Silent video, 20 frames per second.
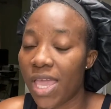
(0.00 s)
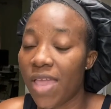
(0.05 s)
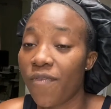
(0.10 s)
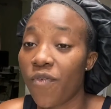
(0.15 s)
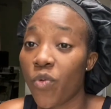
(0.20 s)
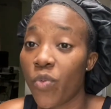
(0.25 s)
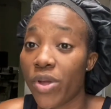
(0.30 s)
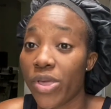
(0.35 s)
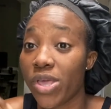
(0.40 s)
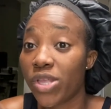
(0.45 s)

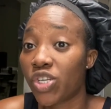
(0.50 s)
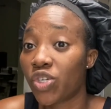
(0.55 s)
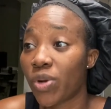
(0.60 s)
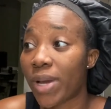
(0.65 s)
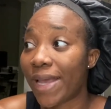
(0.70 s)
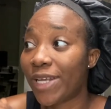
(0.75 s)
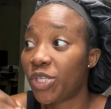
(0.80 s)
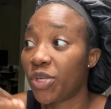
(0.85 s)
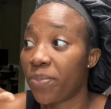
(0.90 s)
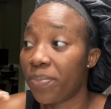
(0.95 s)
Even when you
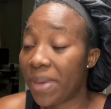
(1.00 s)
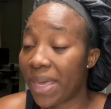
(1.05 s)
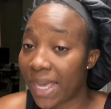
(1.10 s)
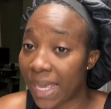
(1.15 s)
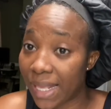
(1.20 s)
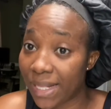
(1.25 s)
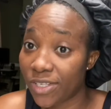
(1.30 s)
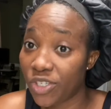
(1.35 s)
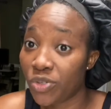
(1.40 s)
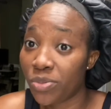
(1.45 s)
try to
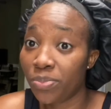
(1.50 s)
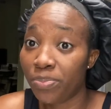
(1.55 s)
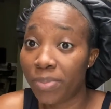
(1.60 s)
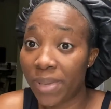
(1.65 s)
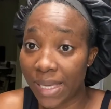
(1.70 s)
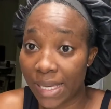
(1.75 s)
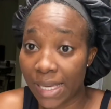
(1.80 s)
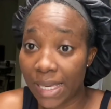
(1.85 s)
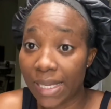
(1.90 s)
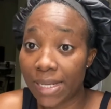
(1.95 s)
make
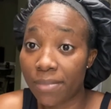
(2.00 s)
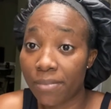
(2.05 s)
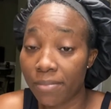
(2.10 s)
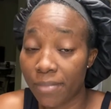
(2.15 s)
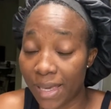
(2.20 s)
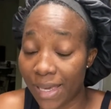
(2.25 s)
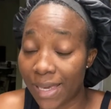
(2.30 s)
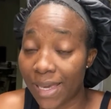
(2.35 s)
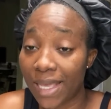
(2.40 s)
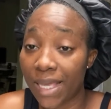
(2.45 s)

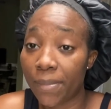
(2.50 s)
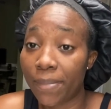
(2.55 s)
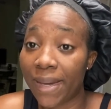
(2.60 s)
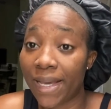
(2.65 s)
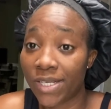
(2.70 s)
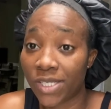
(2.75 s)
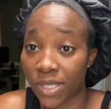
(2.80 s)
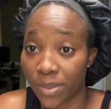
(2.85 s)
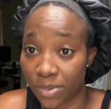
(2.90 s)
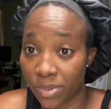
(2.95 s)
it
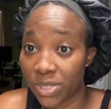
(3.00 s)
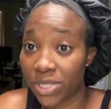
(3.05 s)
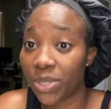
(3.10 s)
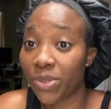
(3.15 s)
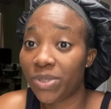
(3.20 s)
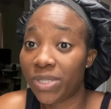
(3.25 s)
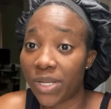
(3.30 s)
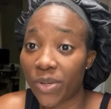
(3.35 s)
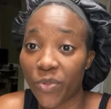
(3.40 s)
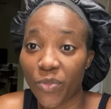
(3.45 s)
by
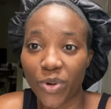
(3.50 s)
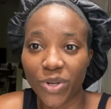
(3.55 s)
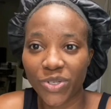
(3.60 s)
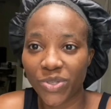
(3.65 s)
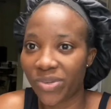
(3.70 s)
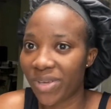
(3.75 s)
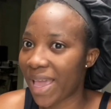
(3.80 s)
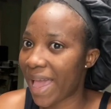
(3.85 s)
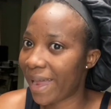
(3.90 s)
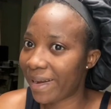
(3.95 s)
substituting
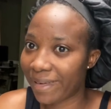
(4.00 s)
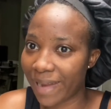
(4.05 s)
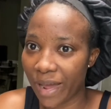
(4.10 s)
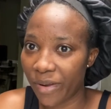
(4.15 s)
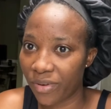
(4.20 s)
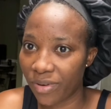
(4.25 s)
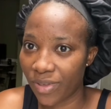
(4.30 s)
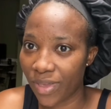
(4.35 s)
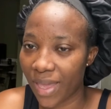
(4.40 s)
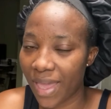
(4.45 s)
what you get
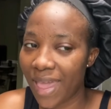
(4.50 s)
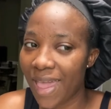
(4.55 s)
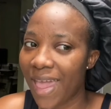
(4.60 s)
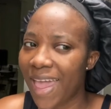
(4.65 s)
down here,